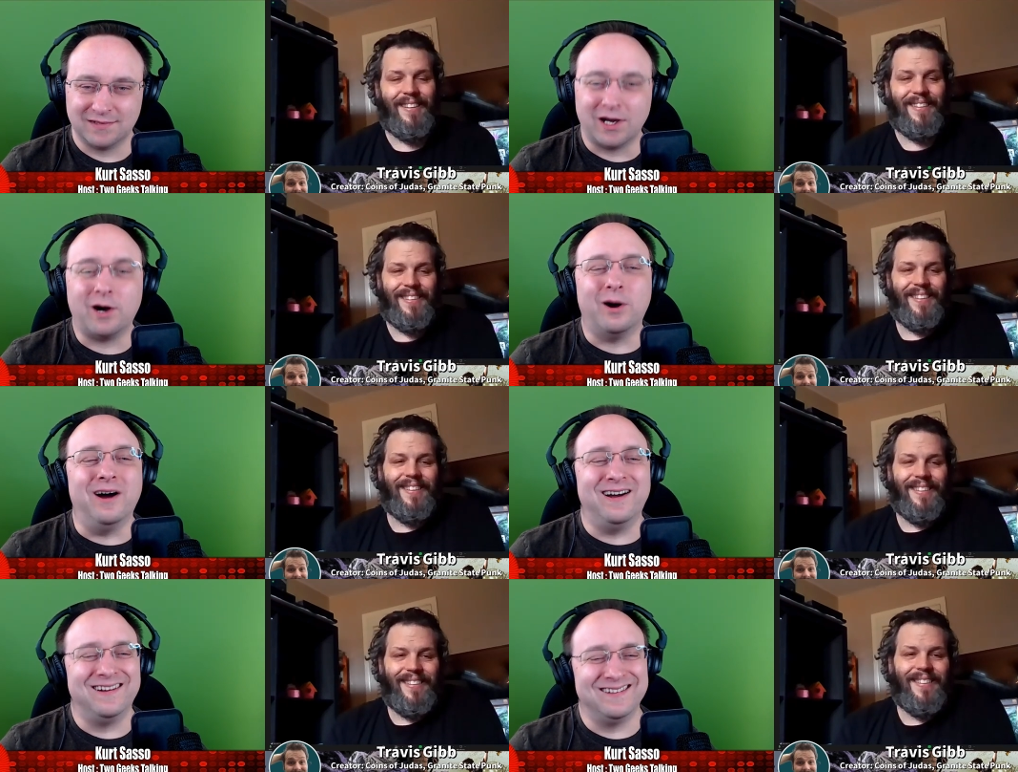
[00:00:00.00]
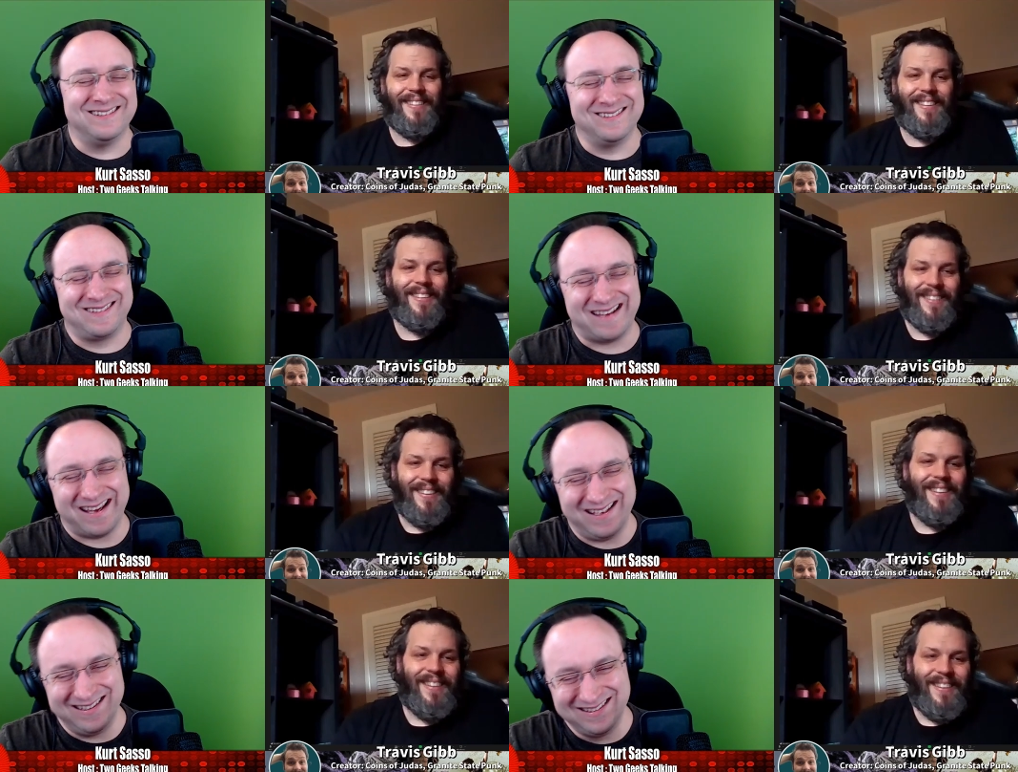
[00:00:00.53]
Speaker 1: Oh,
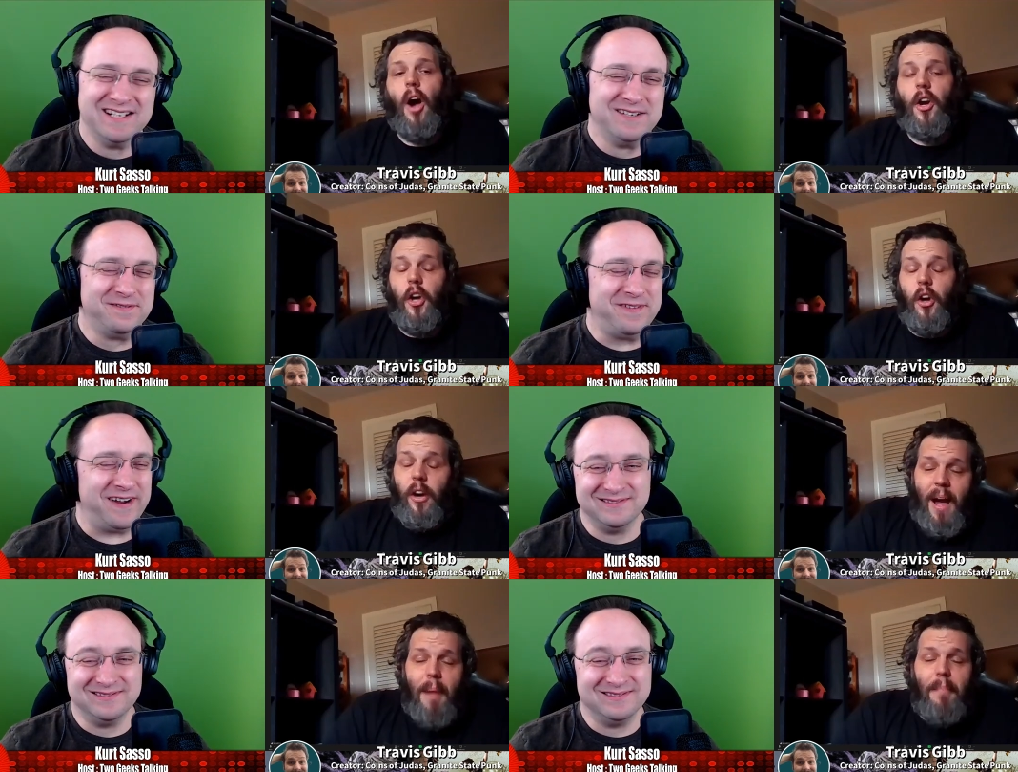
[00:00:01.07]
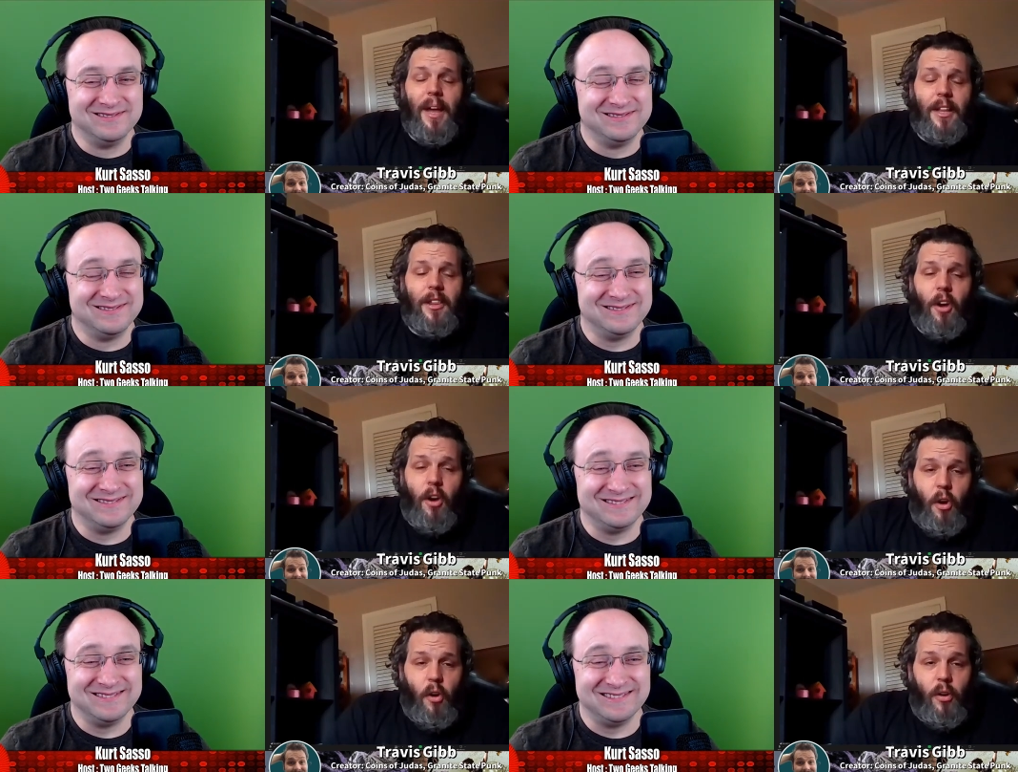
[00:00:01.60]
okay.
Speaker 2: Kurt, I'm like
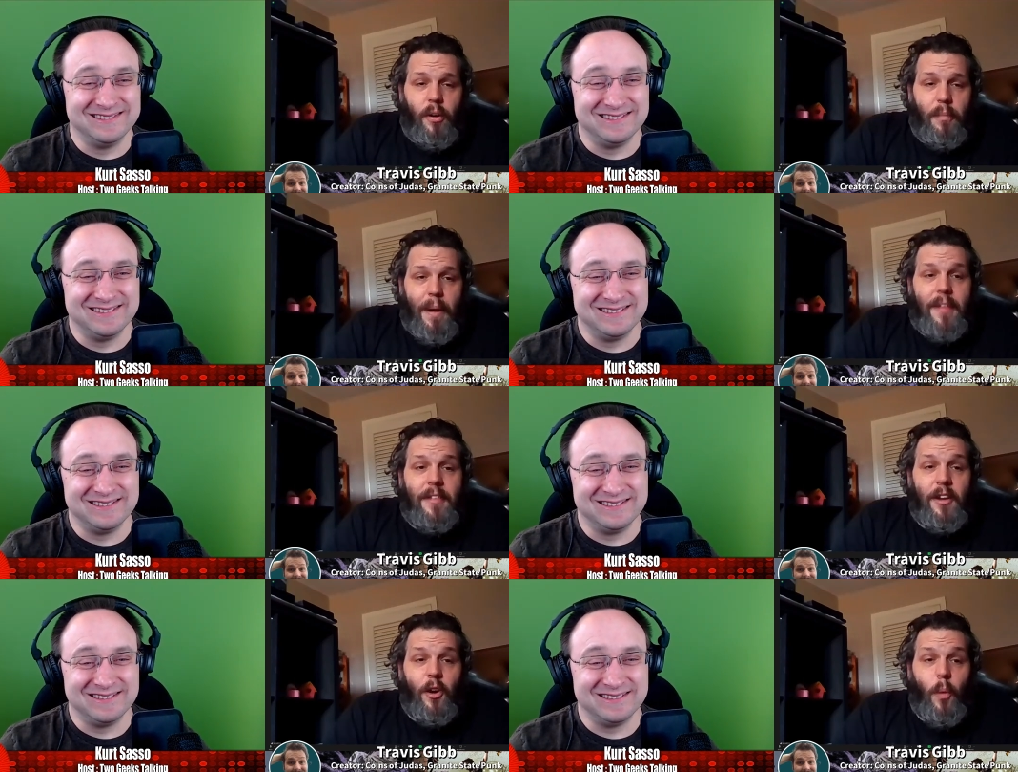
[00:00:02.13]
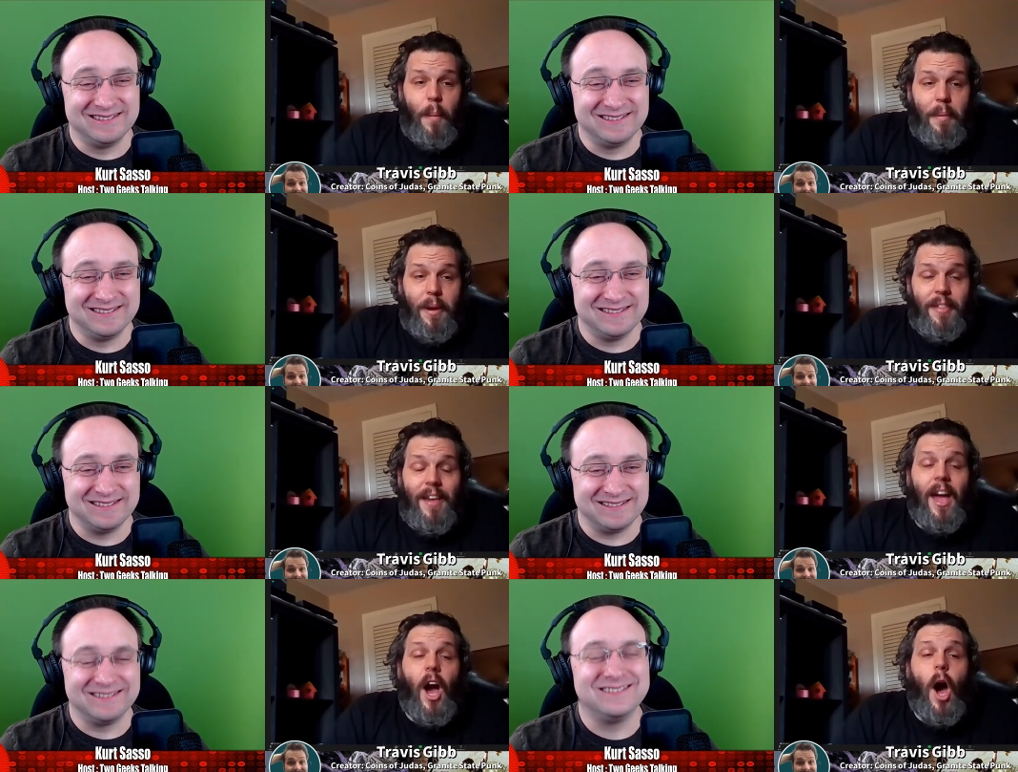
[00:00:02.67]
the Hulk. My secret weapon
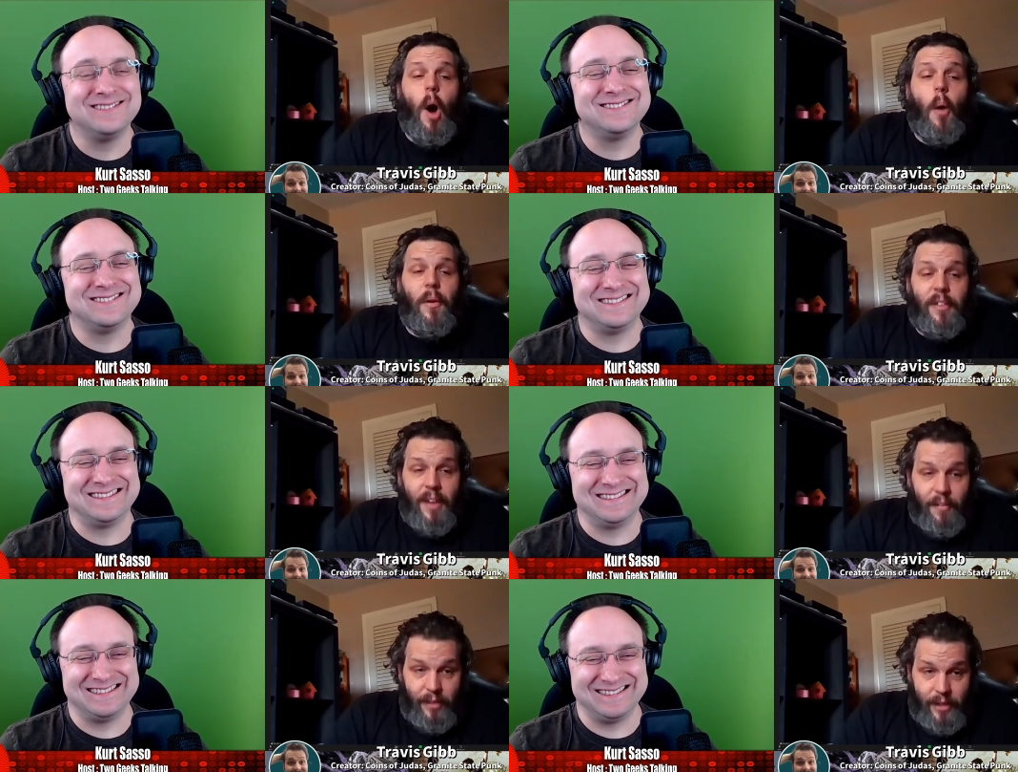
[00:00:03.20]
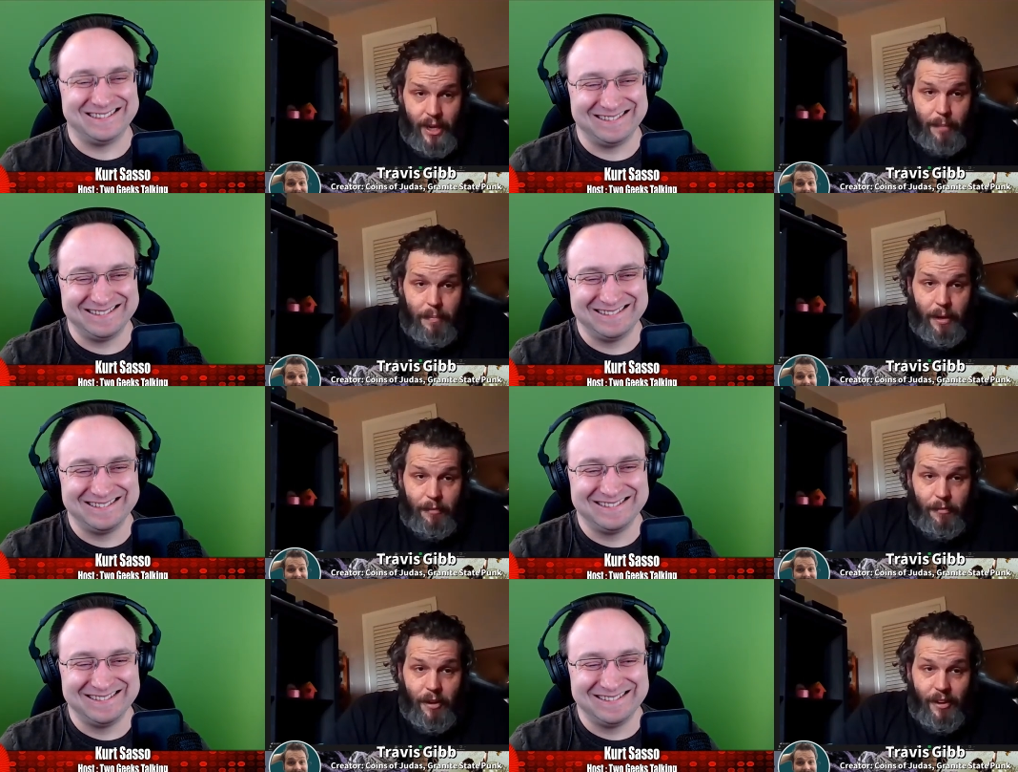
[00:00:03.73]
is I always have a
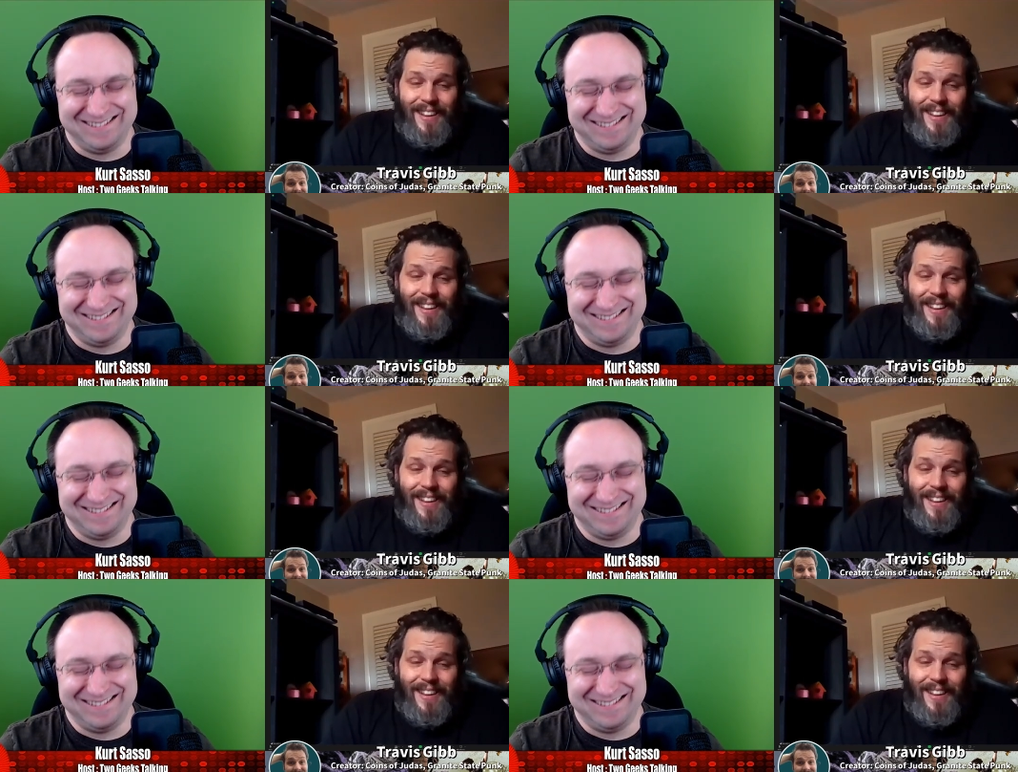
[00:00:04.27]
campaign.